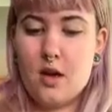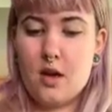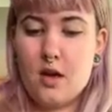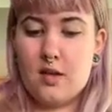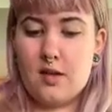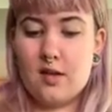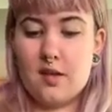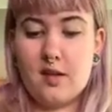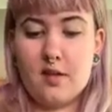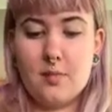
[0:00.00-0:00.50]

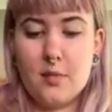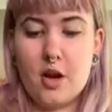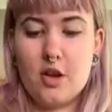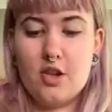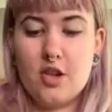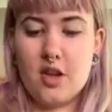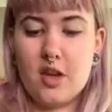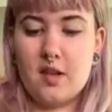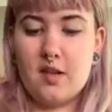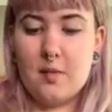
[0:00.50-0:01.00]
And since
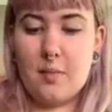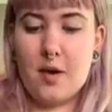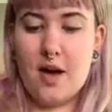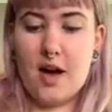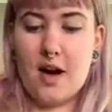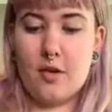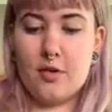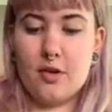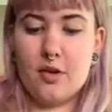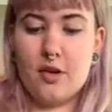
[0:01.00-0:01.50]
matcha is a
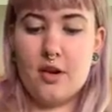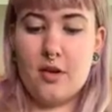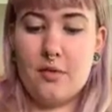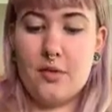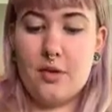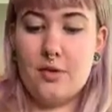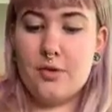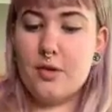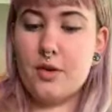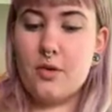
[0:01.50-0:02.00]
powder, if
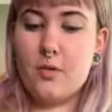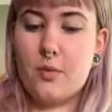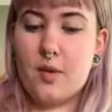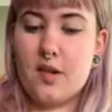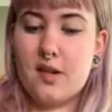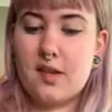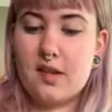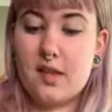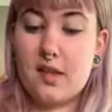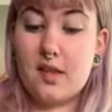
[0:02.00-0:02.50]
you don't
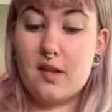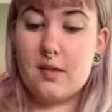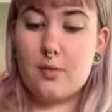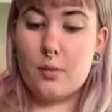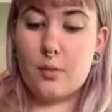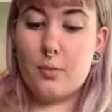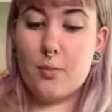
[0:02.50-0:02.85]
whisk this